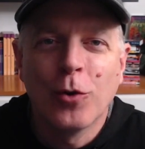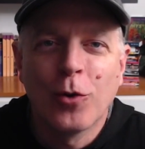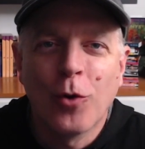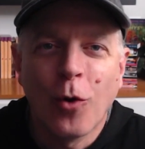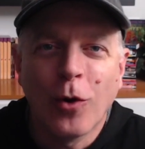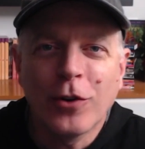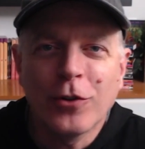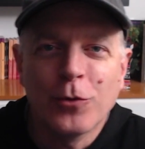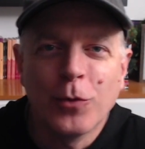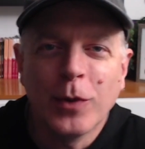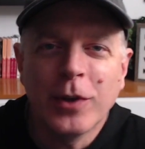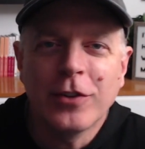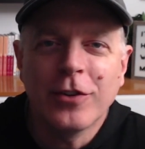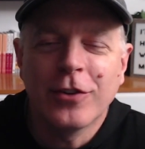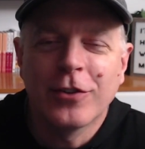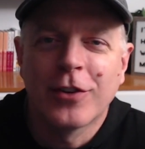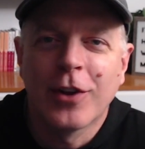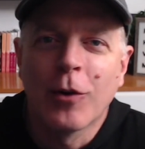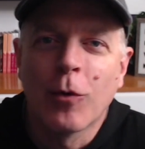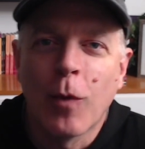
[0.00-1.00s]
Course
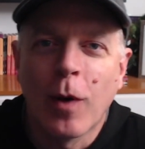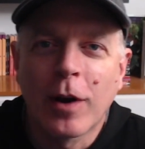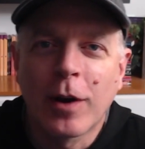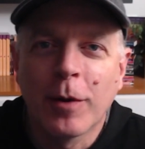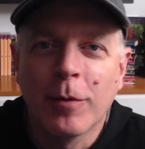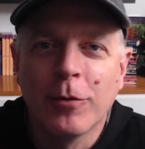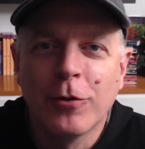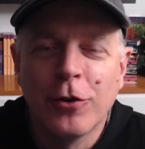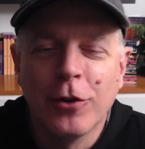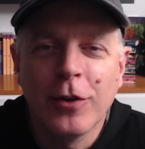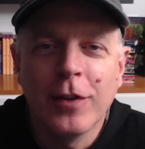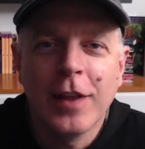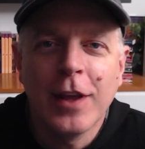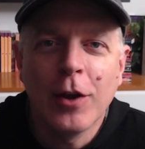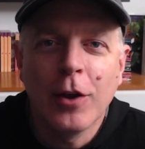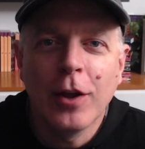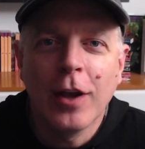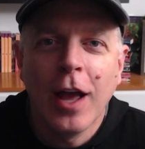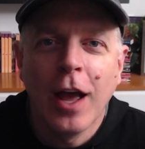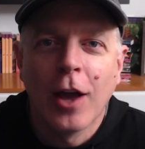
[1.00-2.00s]
Wizards, and welcome to
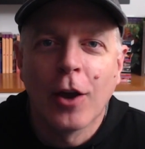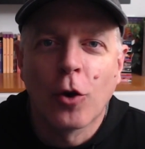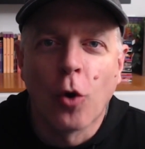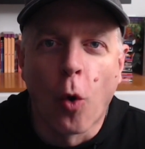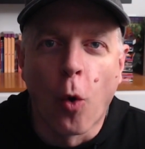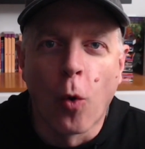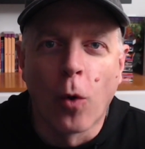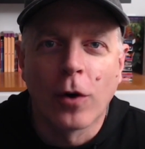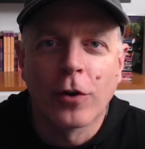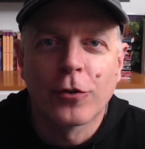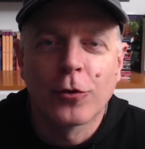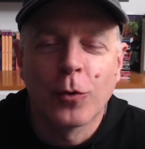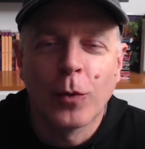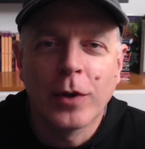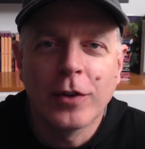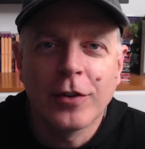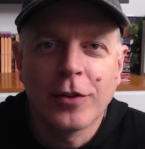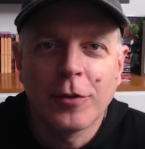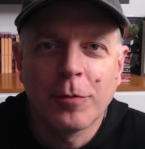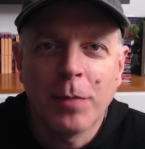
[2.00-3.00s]
the Course
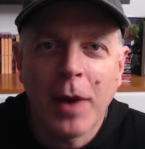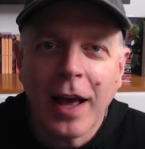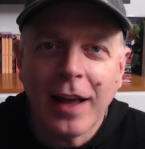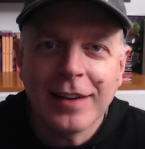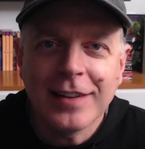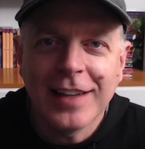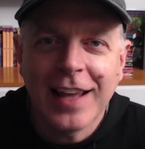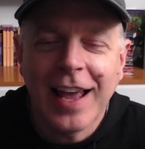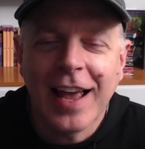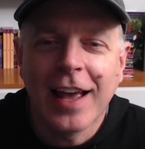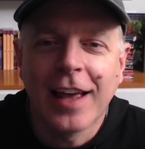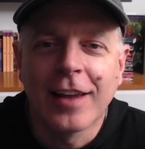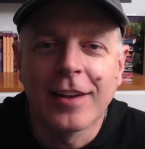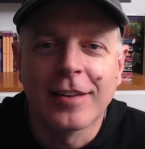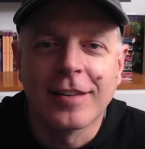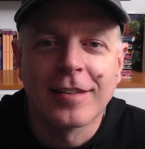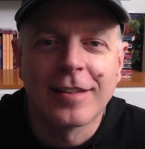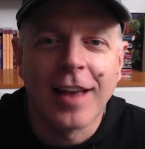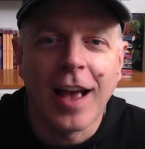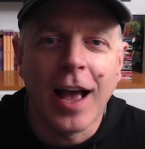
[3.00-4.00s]
Wizards podcast.